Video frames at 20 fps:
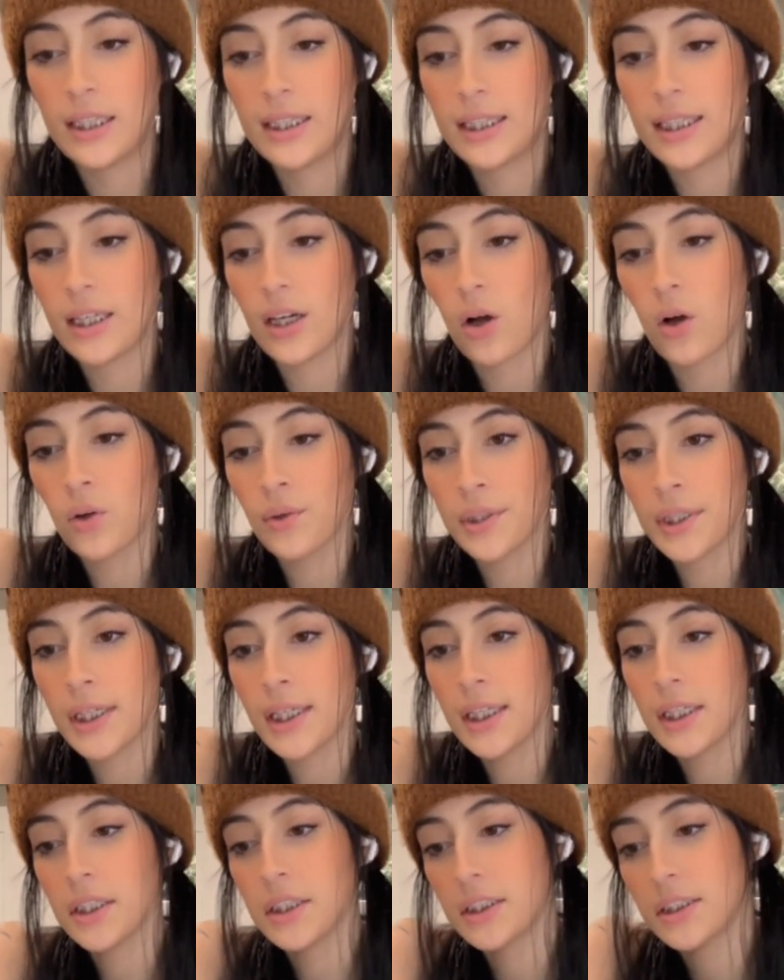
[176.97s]
The
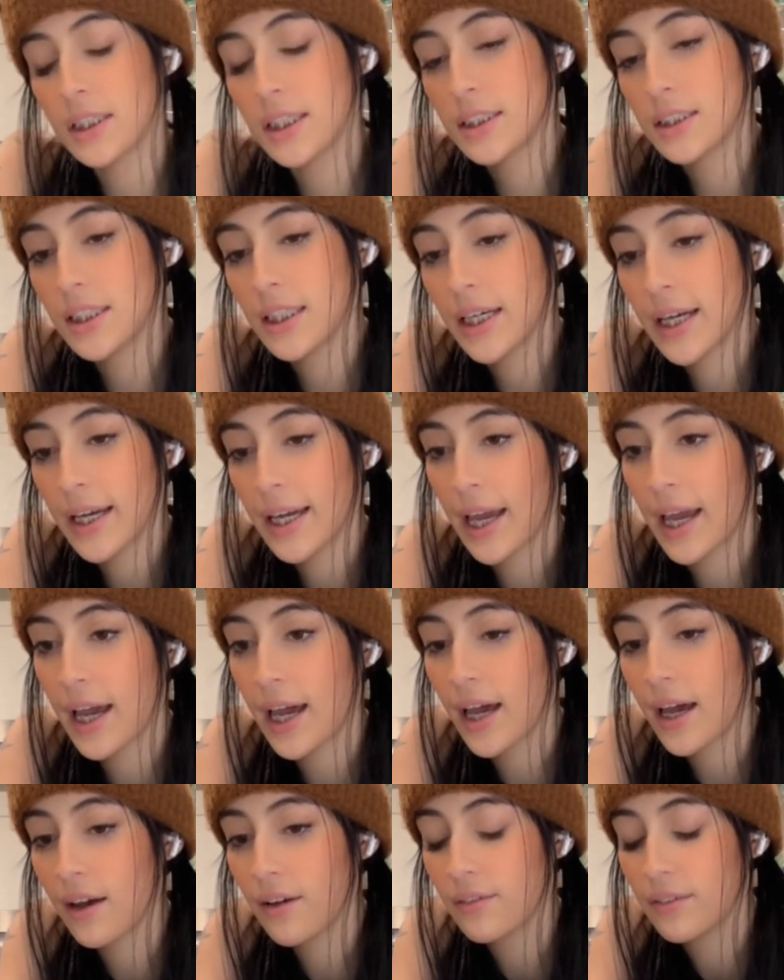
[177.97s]
only seasoning I
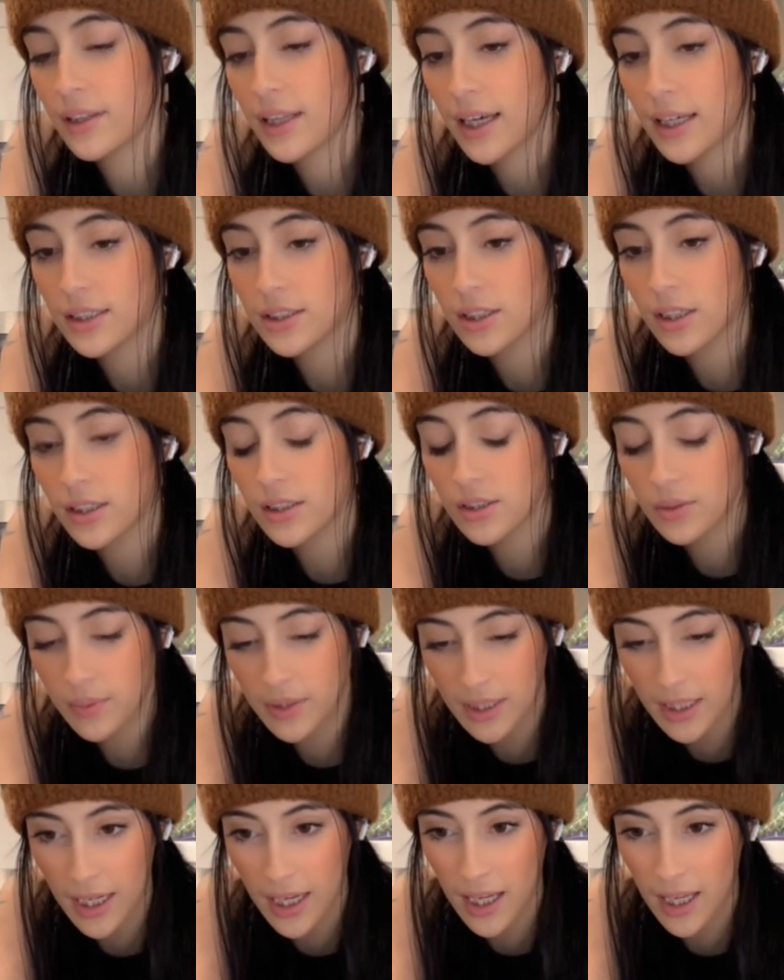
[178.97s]
have that starts
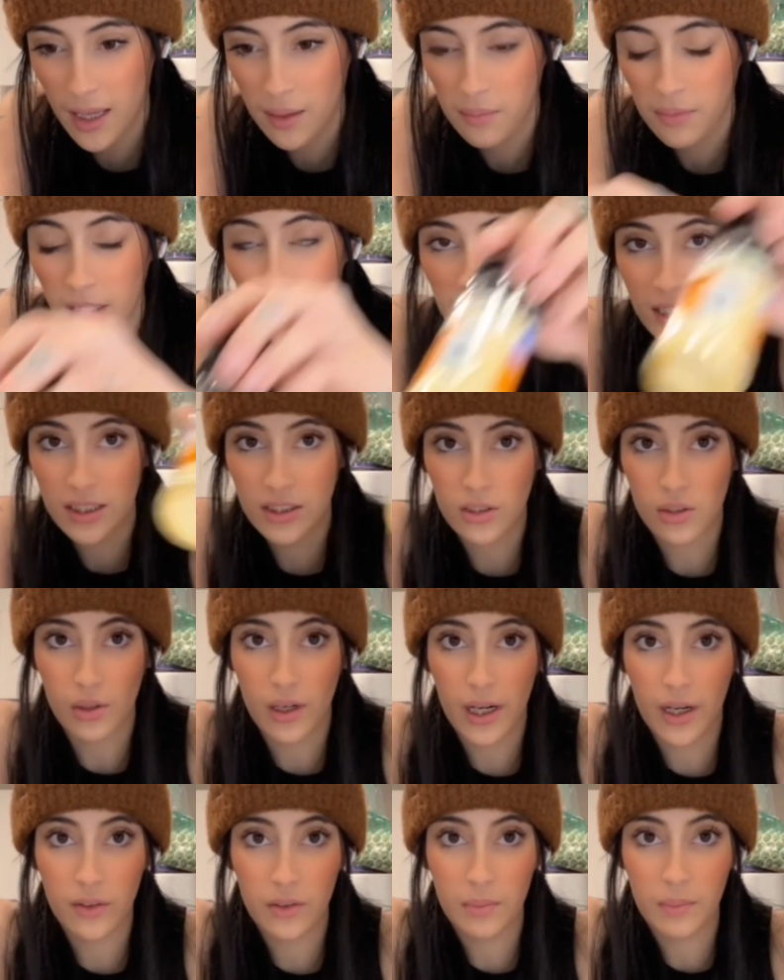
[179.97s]
with an M is ground